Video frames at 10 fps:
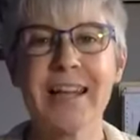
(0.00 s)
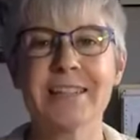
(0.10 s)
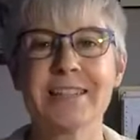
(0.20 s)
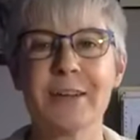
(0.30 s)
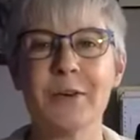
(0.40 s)

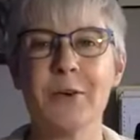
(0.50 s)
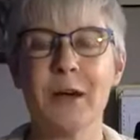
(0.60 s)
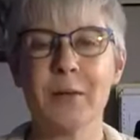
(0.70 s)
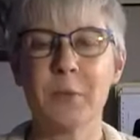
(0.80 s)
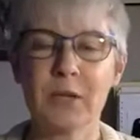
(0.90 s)
So
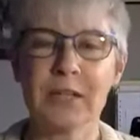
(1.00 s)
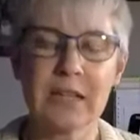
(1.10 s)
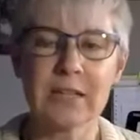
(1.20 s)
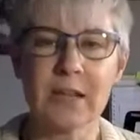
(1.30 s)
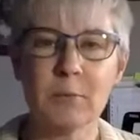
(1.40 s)
I'll put a
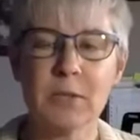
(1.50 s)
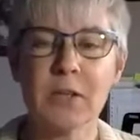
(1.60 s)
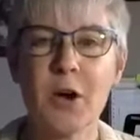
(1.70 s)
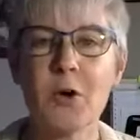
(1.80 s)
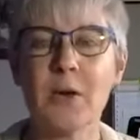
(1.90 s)
link down
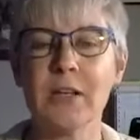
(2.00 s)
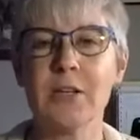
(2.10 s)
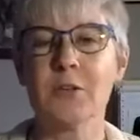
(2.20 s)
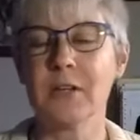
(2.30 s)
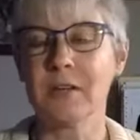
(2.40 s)
below and
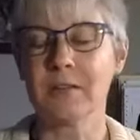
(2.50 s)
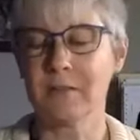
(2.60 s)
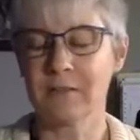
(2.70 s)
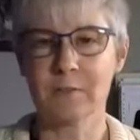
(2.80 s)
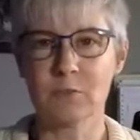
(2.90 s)
you can
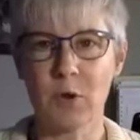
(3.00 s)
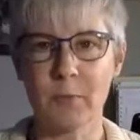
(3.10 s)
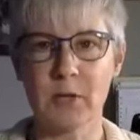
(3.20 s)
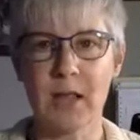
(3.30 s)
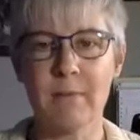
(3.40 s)

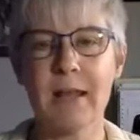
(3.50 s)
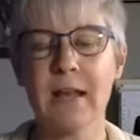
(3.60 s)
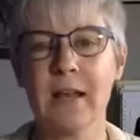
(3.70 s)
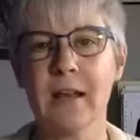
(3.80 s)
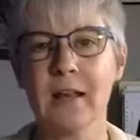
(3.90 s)
drop your name in
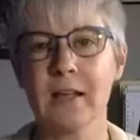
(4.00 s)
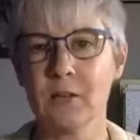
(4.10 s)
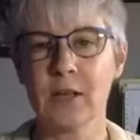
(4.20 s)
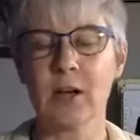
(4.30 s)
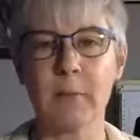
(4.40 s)
and
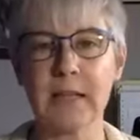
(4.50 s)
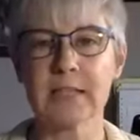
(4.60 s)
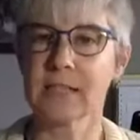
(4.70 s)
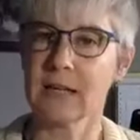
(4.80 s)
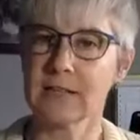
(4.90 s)
you'll get on my
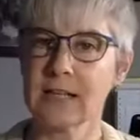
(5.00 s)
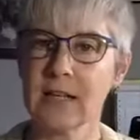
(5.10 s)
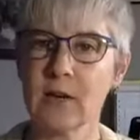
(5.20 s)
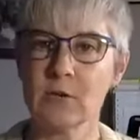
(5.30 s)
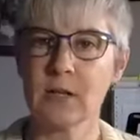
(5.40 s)
list and I'll
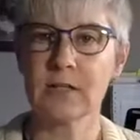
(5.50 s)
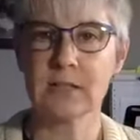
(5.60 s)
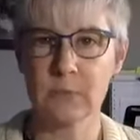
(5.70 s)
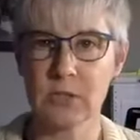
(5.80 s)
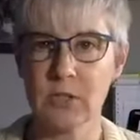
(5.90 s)
send out
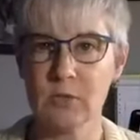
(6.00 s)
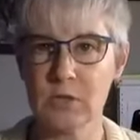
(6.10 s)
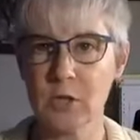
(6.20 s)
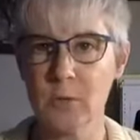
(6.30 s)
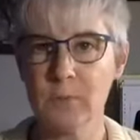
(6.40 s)
tips to you
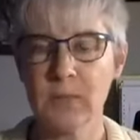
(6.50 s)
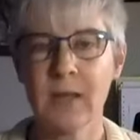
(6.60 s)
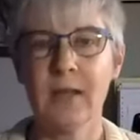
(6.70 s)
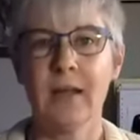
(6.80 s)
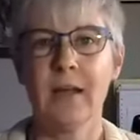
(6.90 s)
too.
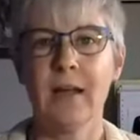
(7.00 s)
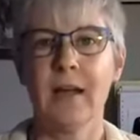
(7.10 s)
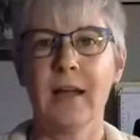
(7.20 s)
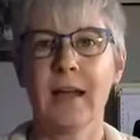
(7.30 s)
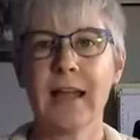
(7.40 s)

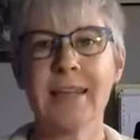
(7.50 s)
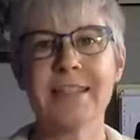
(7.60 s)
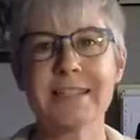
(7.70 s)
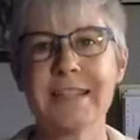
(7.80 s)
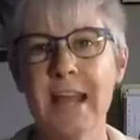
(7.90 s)
Again,
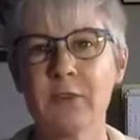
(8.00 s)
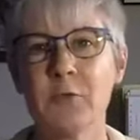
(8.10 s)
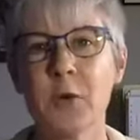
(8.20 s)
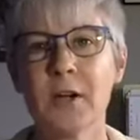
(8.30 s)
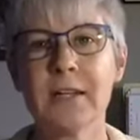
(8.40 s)
this is Deanna
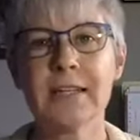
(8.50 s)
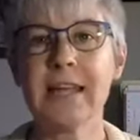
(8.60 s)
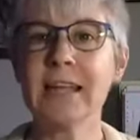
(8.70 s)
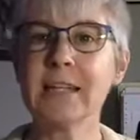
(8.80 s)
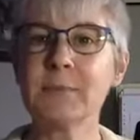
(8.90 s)
Ford,
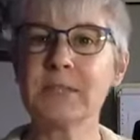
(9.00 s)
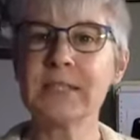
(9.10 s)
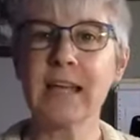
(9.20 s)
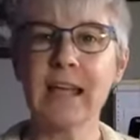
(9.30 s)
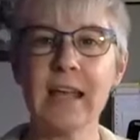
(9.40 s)
10 tips in
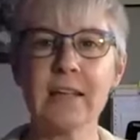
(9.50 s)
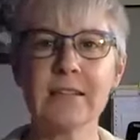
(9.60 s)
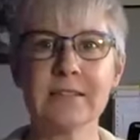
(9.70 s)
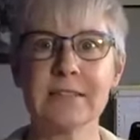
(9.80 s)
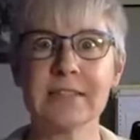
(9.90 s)
10
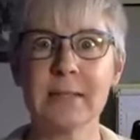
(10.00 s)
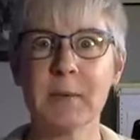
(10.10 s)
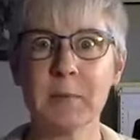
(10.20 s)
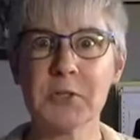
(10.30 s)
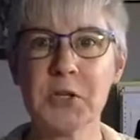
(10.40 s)
days. This is tip
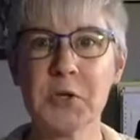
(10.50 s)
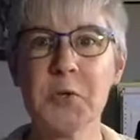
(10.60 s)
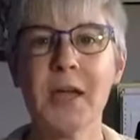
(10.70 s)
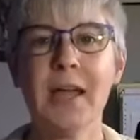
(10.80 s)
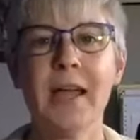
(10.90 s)
number 2.
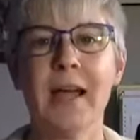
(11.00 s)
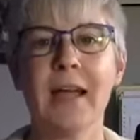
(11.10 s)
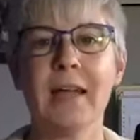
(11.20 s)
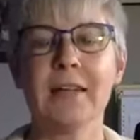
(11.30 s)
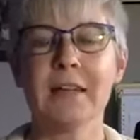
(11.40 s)

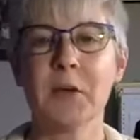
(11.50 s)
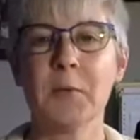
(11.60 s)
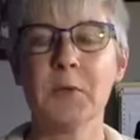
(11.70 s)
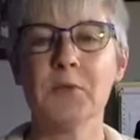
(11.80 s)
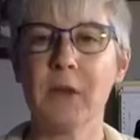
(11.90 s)
And I
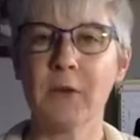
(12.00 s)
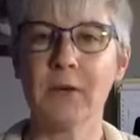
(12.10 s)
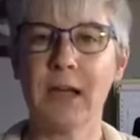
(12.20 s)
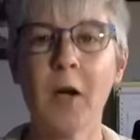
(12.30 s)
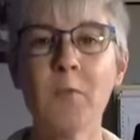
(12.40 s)
hope you found it
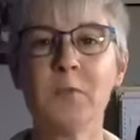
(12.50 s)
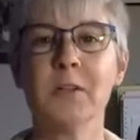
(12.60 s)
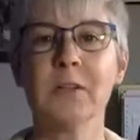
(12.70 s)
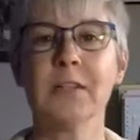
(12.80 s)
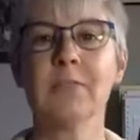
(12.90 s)

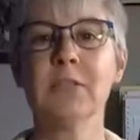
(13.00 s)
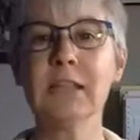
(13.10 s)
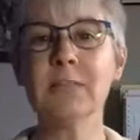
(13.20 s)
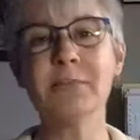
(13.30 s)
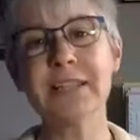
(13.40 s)
helpful. If you
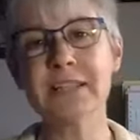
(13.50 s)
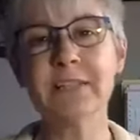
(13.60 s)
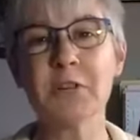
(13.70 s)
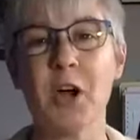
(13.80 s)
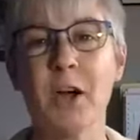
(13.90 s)
did, please
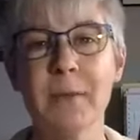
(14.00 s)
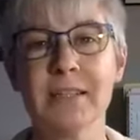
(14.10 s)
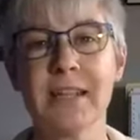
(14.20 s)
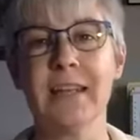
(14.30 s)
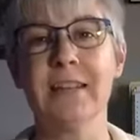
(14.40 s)
leave a comment
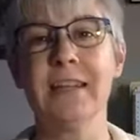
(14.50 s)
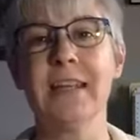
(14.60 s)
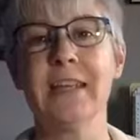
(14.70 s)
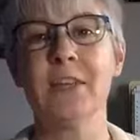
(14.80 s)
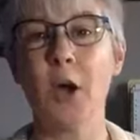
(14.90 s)
in
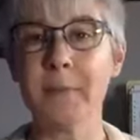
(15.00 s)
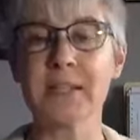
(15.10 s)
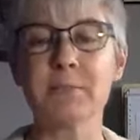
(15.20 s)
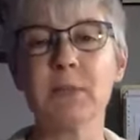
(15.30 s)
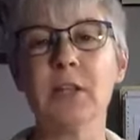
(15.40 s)
the
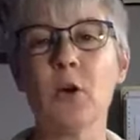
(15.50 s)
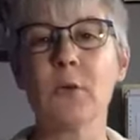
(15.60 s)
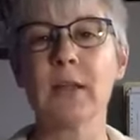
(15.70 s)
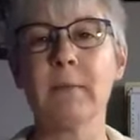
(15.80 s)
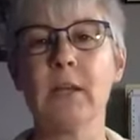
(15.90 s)
comments below
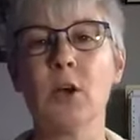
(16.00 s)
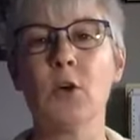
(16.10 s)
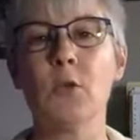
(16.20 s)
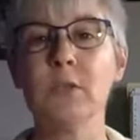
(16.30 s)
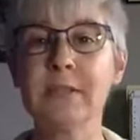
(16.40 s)
and let me
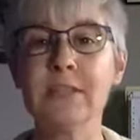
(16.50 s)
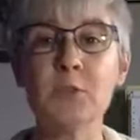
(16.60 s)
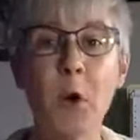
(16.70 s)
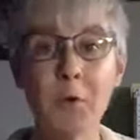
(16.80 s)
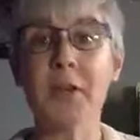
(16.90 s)
know, did
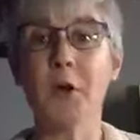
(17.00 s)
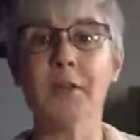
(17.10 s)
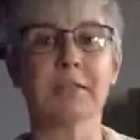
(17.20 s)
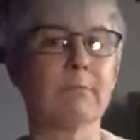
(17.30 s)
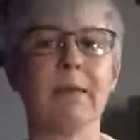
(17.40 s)
you already know
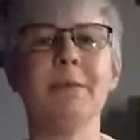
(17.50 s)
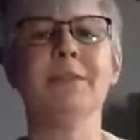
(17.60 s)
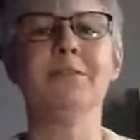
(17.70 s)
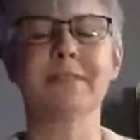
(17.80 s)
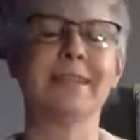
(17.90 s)
this? Maybe
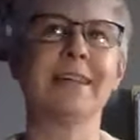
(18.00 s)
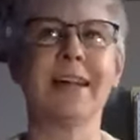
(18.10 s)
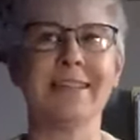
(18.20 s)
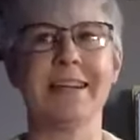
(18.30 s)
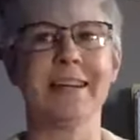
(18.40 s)
you're like, yeah,
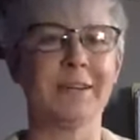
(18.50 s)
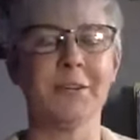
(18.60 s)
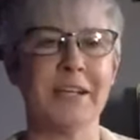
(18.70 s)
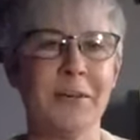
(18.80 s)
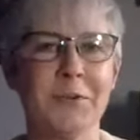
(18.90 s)
Deanna, I
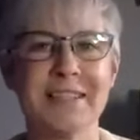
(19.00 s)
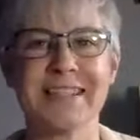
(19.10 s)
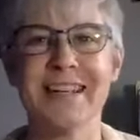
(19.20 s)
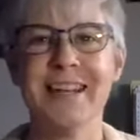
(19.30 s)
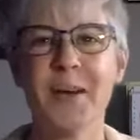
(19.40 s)
already know this.
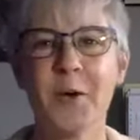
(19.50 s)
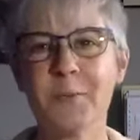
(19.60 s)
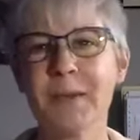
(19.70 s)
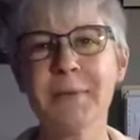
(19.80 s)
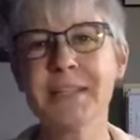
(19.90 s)
Or
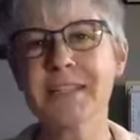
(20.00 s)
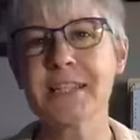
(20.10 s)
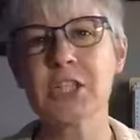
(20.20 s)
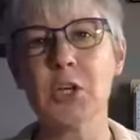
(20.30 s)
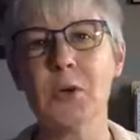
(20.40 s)
maybe this
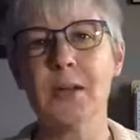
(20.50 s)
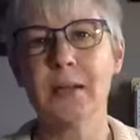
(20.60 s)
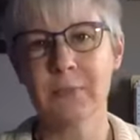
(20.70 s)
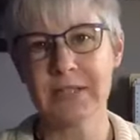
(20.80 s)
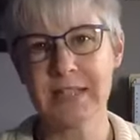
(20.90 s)
is new.
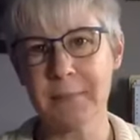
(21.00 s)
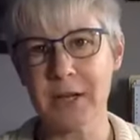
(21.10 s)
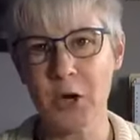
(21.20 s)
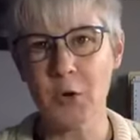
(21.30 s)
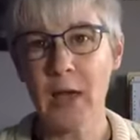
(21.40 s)
Please let me
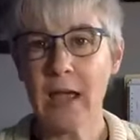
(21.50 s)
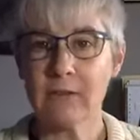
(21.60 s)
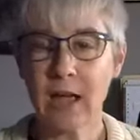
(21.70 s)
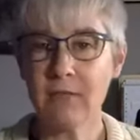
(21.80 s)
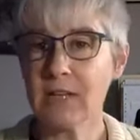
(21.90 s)
know.
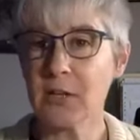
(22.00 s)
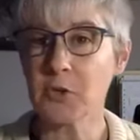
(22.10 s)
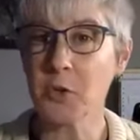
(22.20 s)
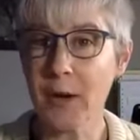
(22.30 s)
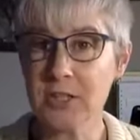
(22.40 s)
If you have any other
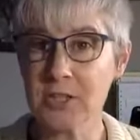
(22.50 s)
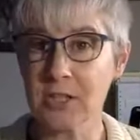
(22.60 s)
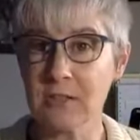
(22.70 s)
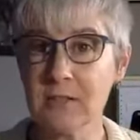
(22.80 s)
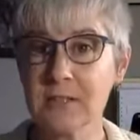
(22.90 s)

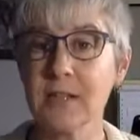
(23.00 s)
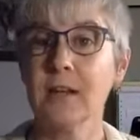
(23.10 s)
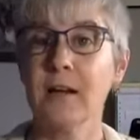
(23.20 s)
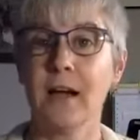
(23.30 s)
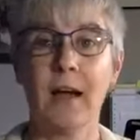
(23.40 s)
questions,
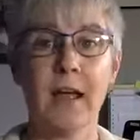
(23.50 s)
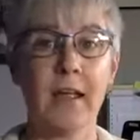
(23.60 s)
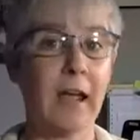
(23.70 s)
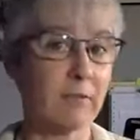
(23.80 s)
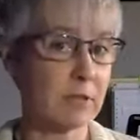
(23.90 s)

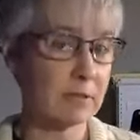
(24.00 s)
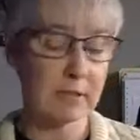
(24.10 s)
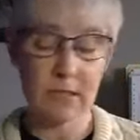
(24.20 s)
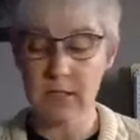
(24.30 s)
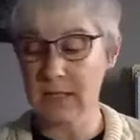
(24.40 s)
I haven't
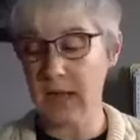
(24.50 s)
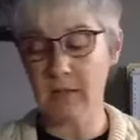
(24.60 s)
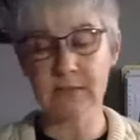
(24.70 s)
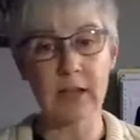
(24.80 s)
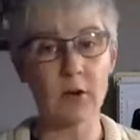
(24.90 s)

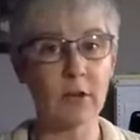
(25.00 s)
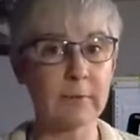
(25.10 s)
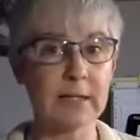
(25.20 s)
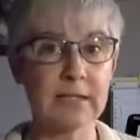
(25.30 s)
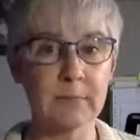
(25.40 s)
nailed down all
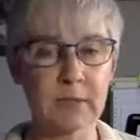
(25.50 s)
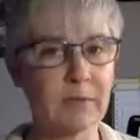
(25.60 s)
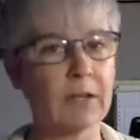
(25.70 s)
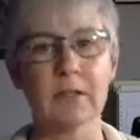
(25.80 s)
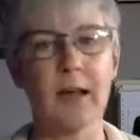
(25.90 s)
my tips. I've
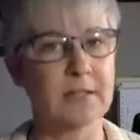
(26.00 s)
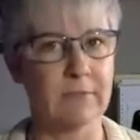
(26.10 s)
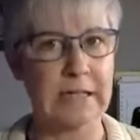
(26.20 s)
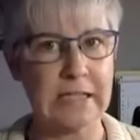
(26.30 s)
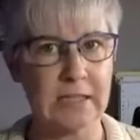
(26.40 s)
got lots of
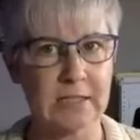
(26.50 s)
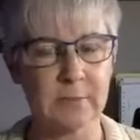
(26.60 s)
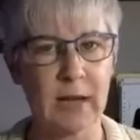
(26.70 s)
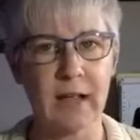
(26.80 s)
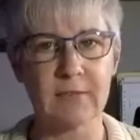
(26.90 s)
ideas,
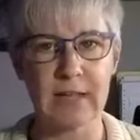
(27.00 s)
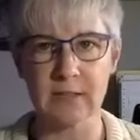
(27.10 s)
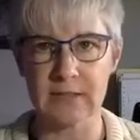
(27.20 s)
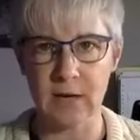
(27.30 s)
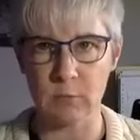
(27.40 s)
but I haven't
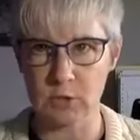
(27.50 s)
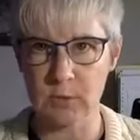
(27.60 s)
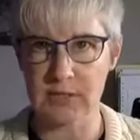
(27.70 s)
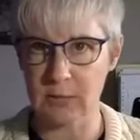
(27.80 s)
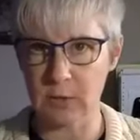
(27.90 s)
nailed down which
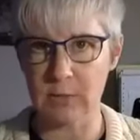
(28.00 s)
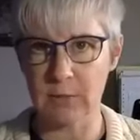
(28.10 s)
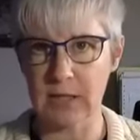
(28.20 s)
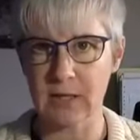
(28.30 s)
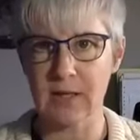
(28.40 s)
ones I want to
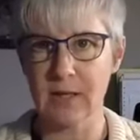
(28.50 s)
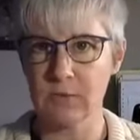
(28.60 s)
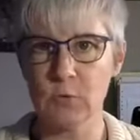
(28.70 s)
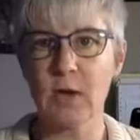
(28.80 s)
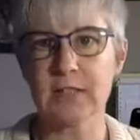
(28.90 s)
pick.
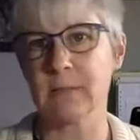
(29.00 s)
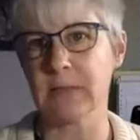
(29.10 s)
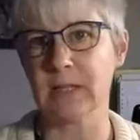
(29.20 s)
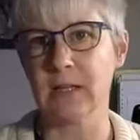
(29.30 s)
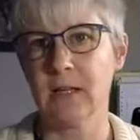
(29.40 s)
If you've got
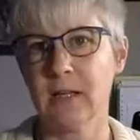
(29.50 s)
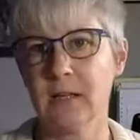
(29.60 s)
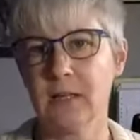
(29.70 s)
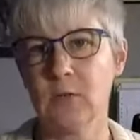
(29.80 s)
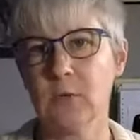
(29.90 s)
something
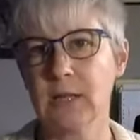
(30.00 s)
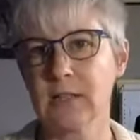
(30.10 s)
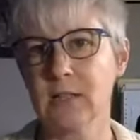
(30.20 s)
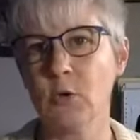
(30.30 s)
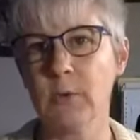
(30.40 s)
that you would like
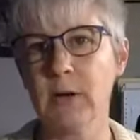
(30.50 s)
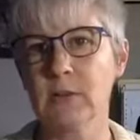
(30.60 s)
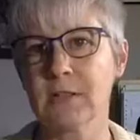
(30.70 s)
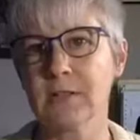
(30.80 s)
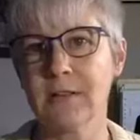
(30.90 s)
to know
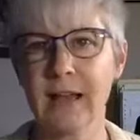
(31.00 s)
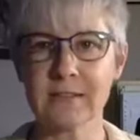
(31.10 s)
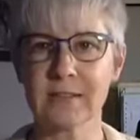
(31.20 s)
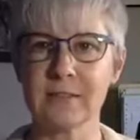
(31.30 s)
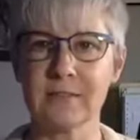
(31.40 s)
about,
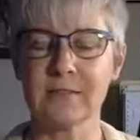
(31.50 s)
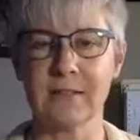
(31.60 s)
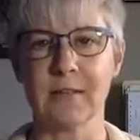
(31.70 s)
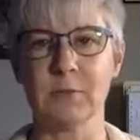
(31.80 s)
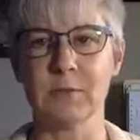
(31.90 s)
ask,
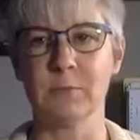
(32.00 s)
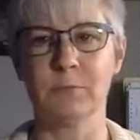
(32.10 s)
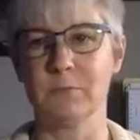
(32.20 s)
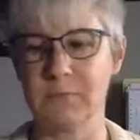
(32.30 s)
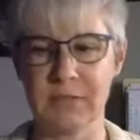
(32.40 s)
and I will
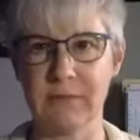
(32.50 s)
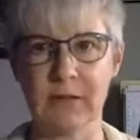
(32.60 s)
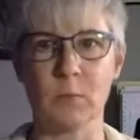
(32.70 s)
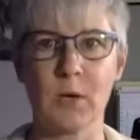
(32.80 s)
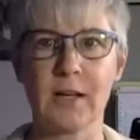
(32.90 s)
see if I
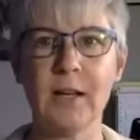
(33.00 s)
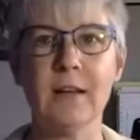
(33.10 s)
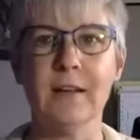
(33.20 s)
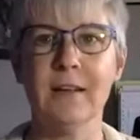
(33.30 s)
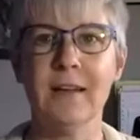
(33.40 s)
can work it in.
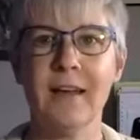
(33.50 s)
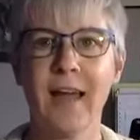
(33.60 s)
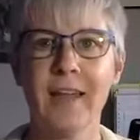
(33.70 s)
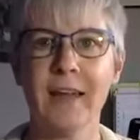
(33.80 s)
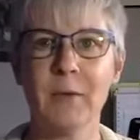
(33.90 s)

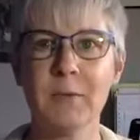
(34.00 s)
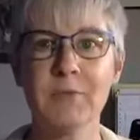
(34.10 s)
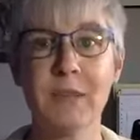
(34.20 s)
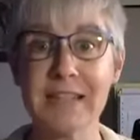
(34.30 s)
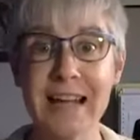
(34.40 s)
And that would be
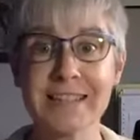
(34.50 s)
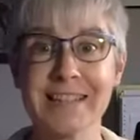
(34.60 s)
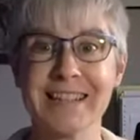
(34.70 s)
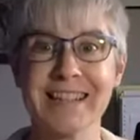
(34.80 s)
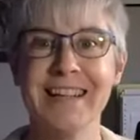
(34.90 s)
fantastic.